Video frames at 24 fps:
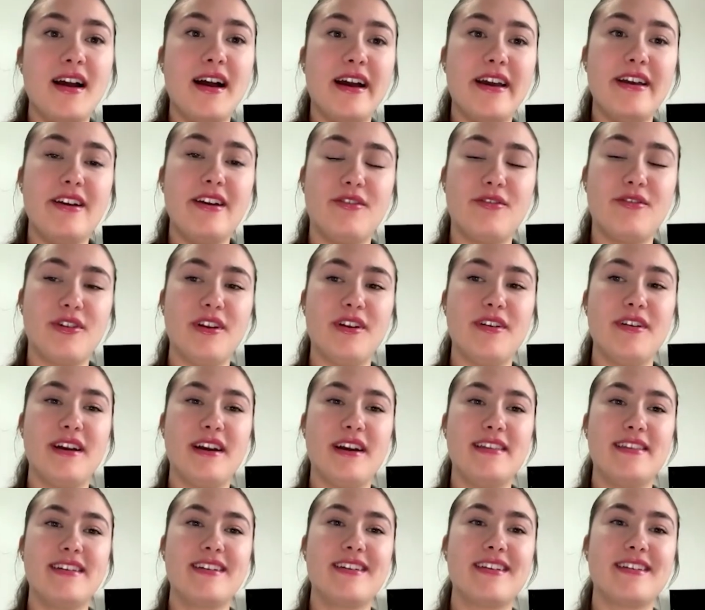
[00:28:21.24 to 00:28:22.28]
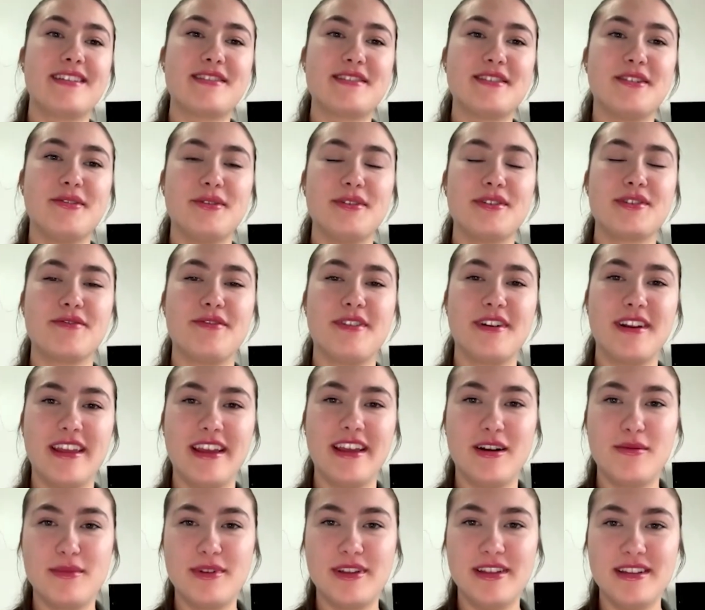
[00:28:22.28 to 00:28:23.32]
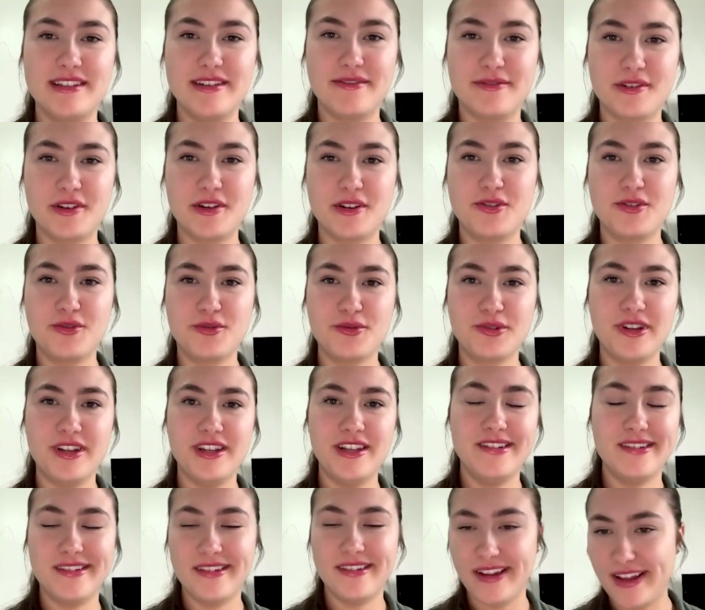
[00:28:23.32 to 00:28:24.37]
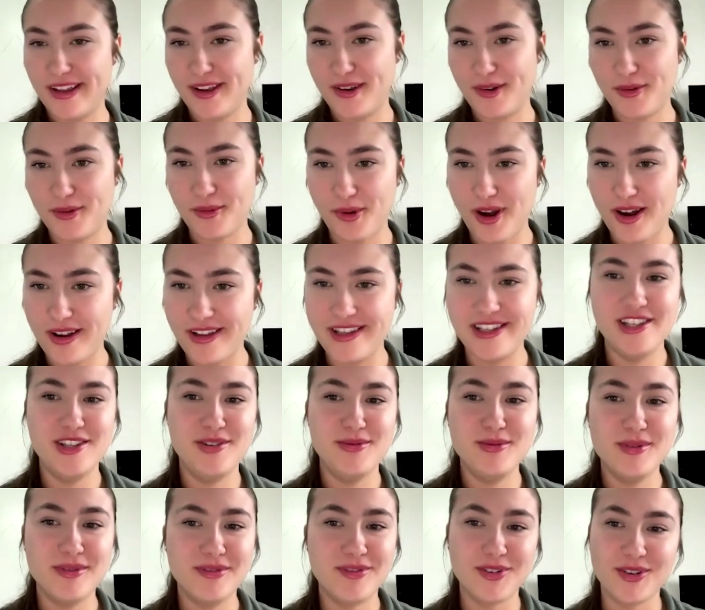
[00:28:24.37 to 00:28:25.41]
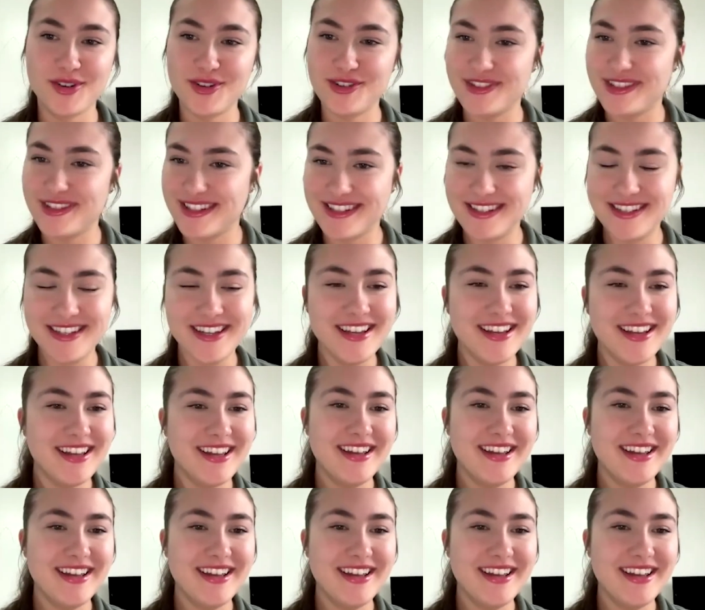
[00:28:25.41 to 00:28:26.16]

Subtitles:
I agree. I think it's always so funny how many different Creed and like Rocky universe